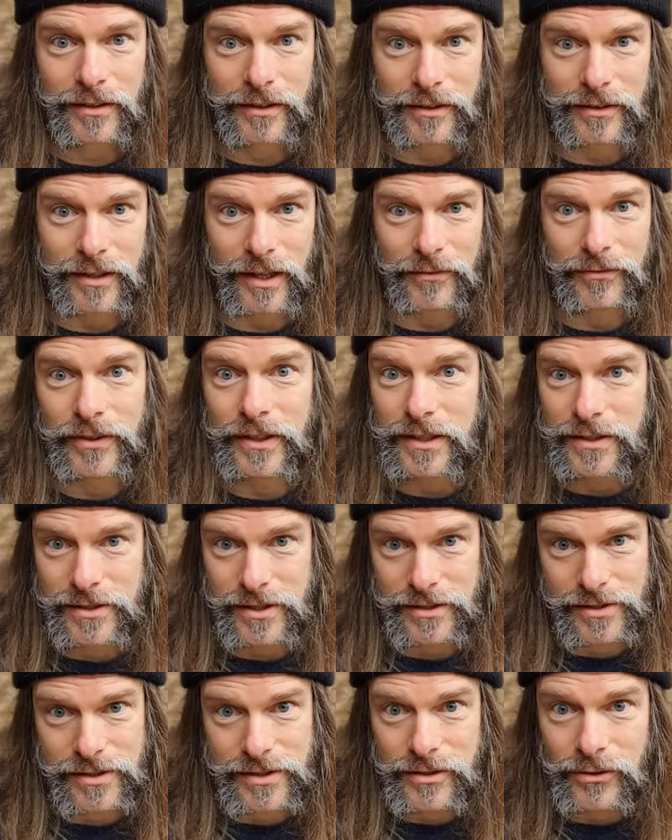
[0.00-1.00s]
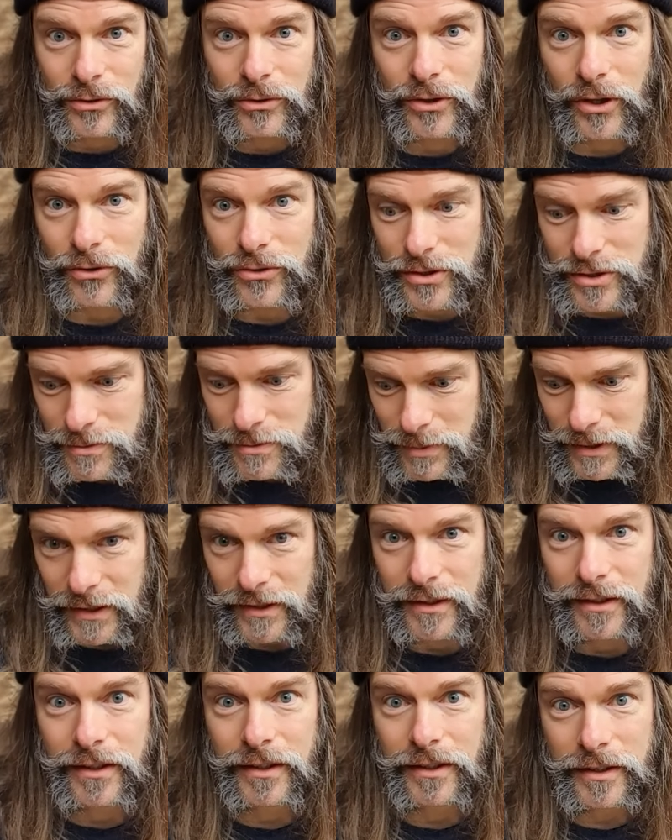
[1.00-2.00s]
their feelings are still going to
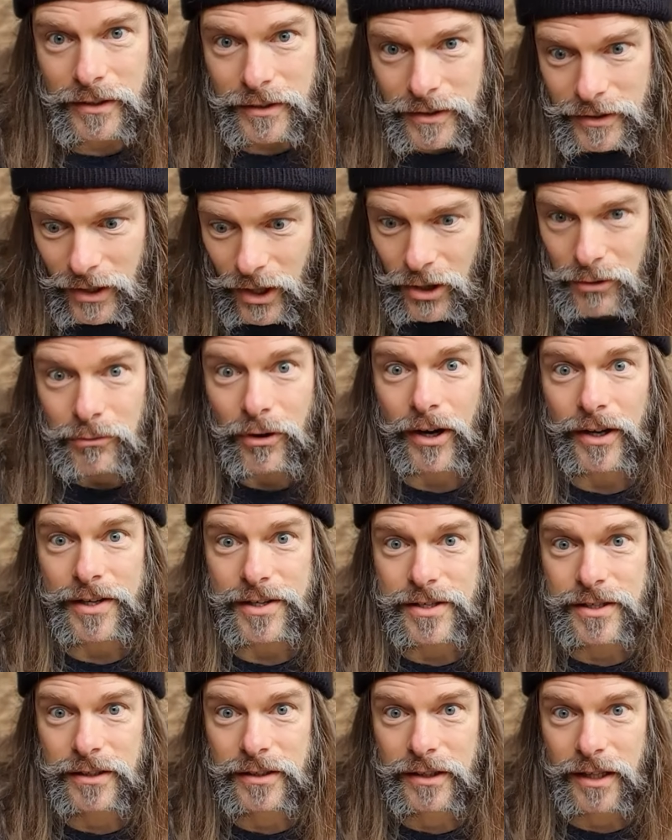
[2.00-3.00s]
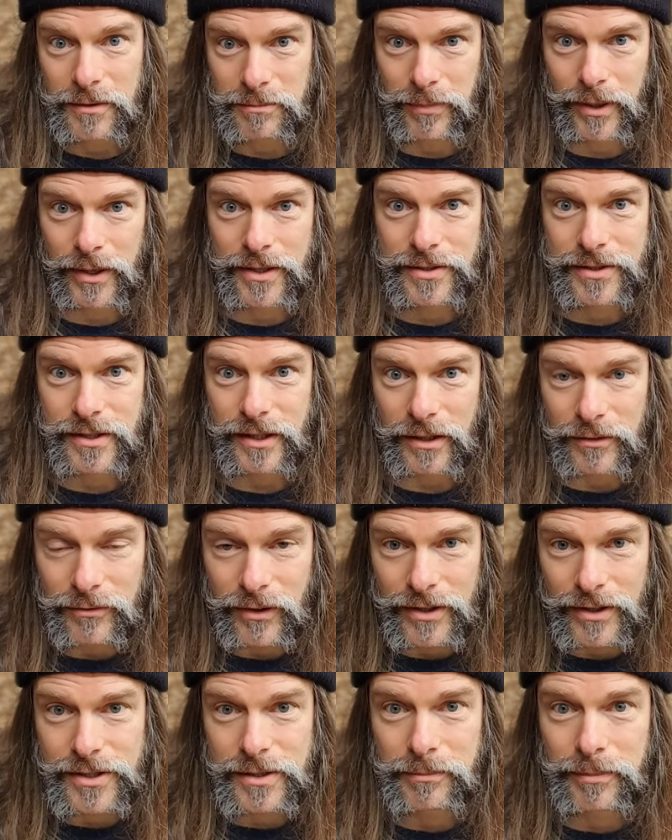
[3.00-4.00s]
be arising and passing,
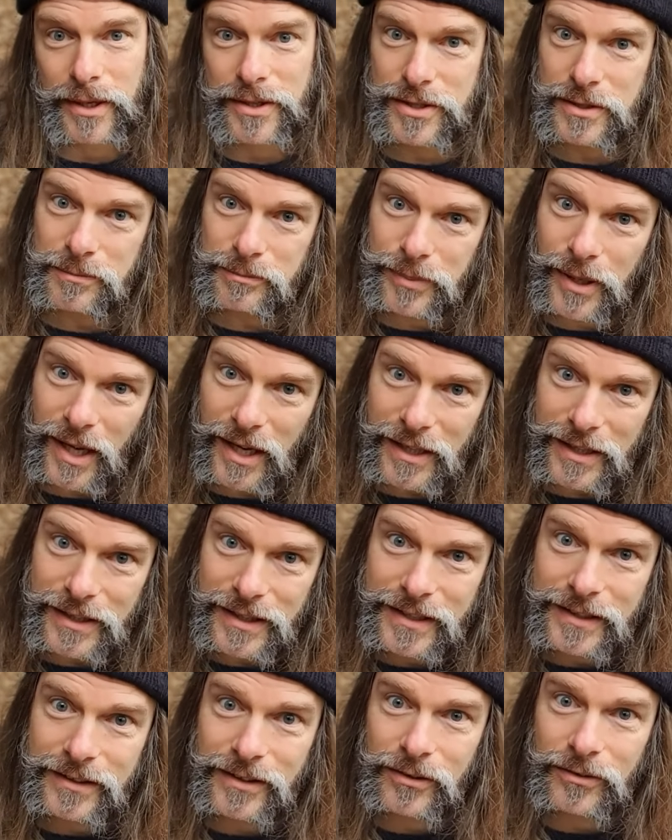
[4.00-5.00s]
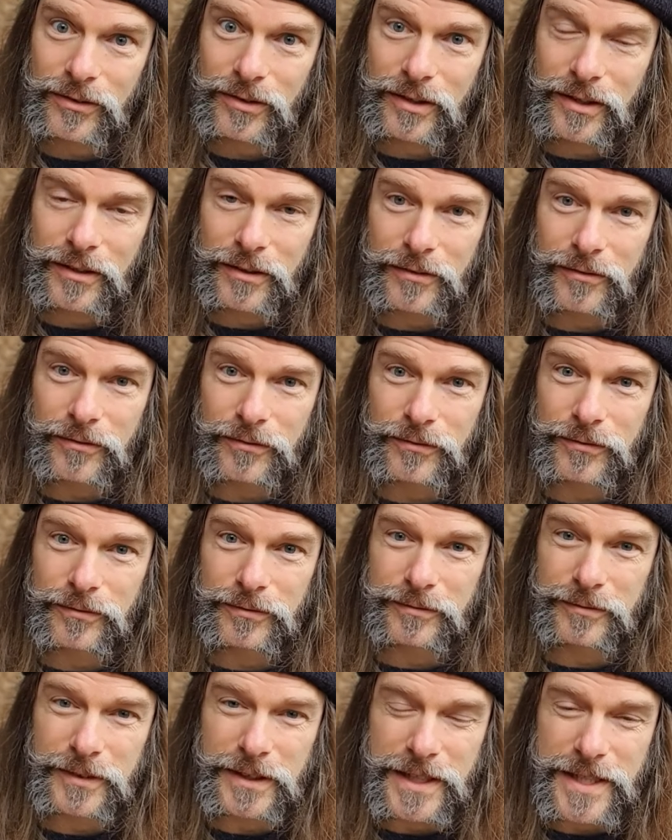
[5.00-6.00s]
but a little
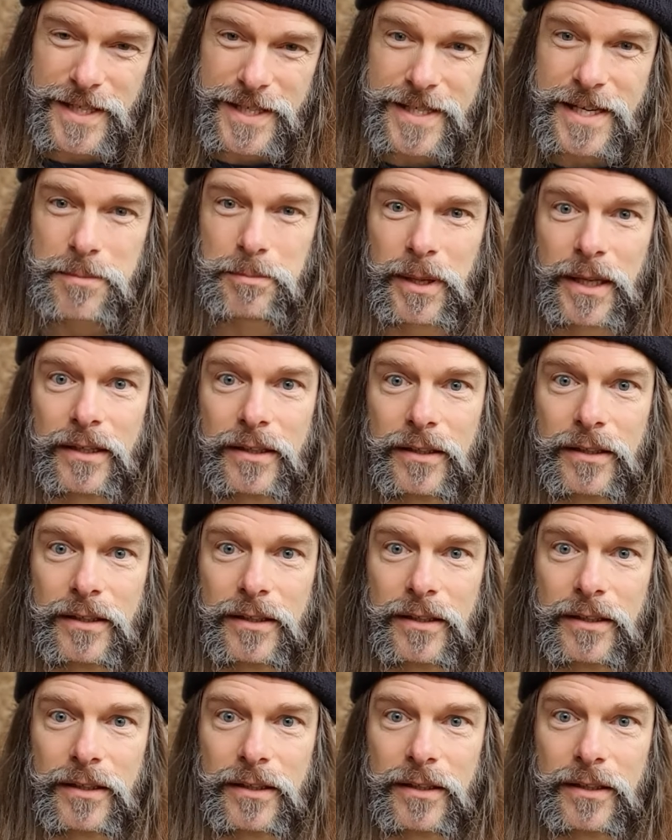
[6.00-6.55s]
snippet